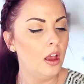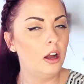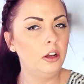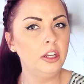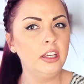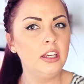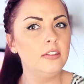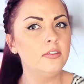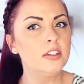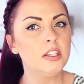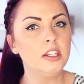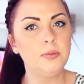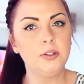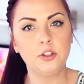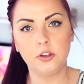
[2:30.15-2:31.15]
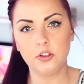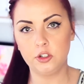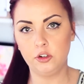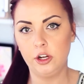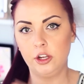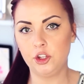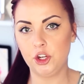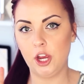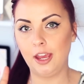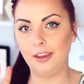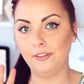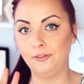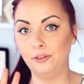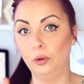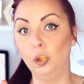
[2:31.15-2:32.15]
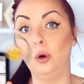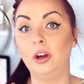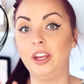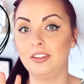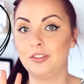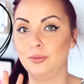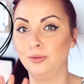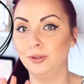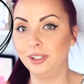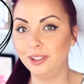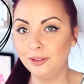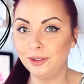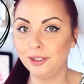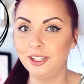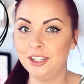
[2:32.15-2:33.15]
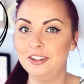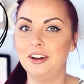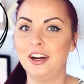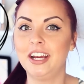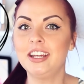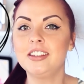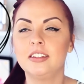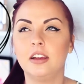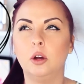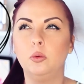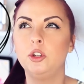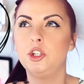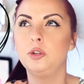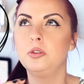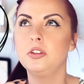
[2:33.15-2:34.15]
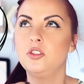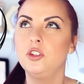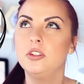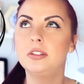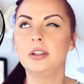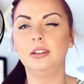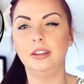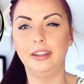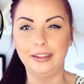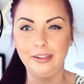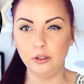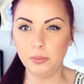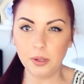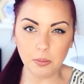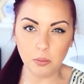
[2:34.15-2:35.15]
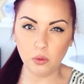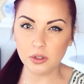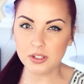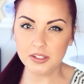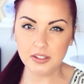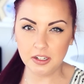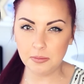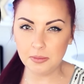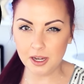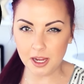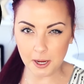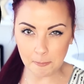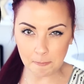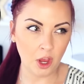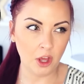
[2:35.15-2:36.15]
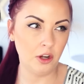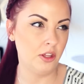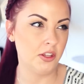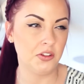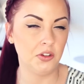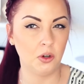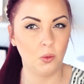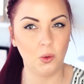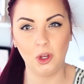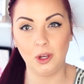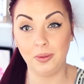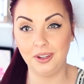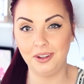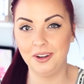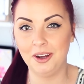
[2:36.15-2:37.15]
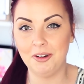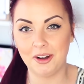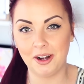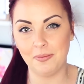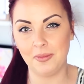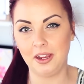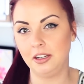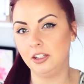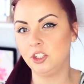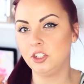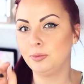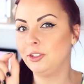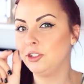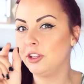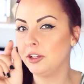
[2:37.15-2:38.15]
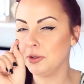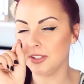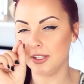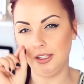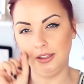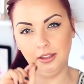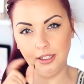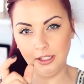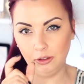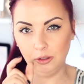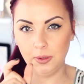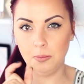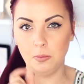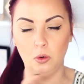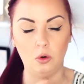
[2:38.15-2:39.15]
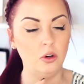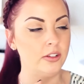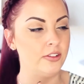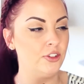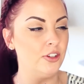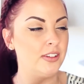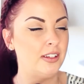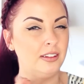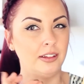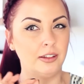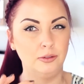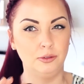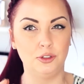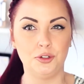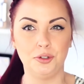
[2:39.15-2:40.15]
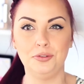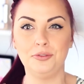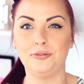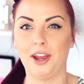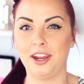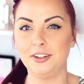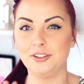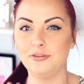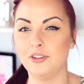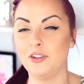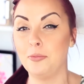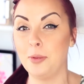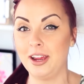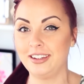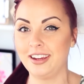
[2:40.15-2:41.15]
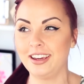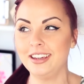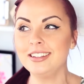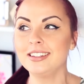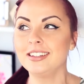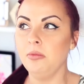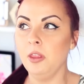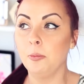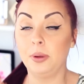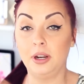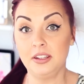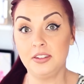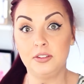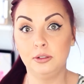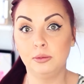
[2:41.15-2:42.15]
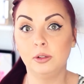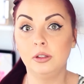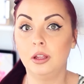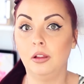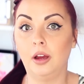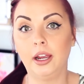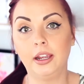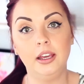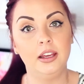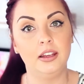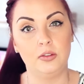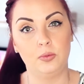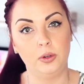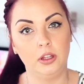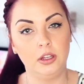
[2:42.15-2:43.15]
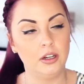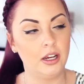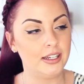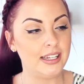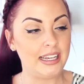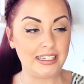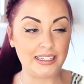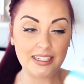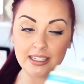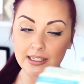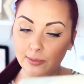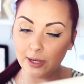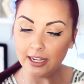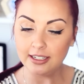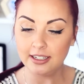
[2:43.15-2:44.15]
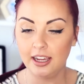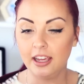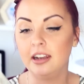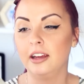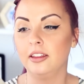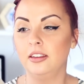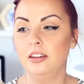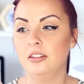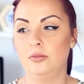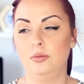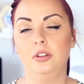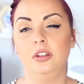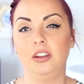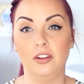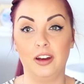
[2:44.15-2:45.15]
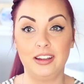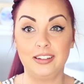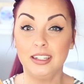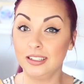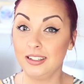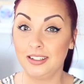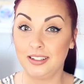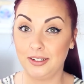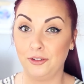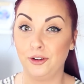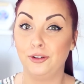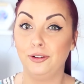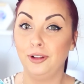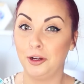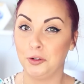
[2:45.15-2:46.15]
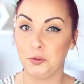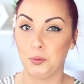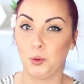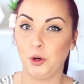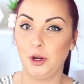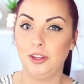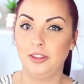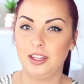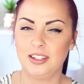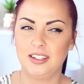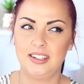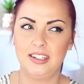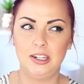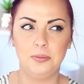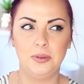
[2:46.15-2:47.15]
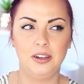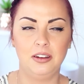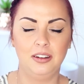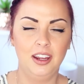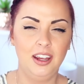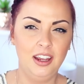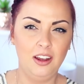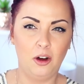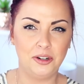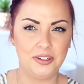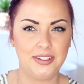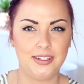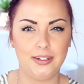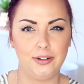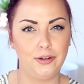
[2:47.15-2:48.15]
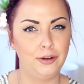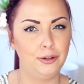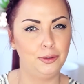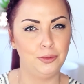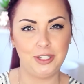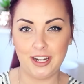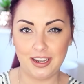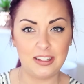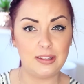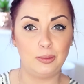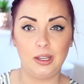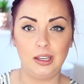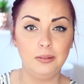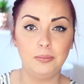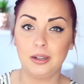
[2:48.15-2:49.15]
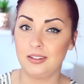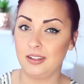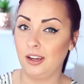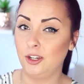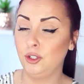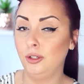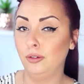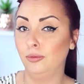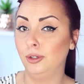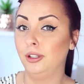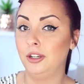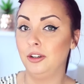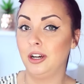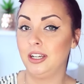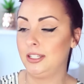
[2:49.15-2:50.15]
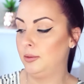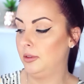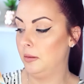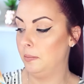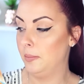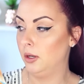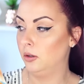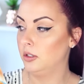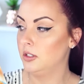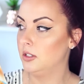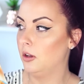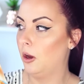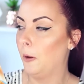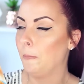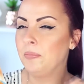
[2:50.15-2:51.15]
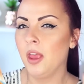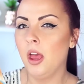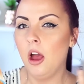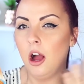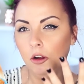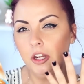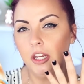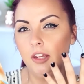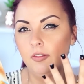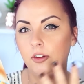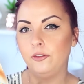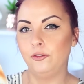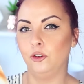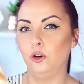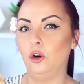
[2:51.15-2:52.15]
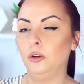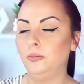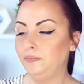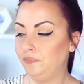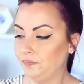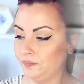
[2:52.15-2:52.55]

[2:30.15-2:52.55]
I'm going to give Cinnamon Toast Crunch a 4. It's really, really nice. I wish it was just a little bit more cinnamony. I know that's not a word, but you know what I mean. I just wish there was a little bit more. It's just a little too faint for my taste. But I still really like it. It's really nice and sweet, and I think it's really nice as a cereal. I was worried that cinnamon on a cereal would taste weird, but it's actually really nice with the milk. So I'm going to give it a 4.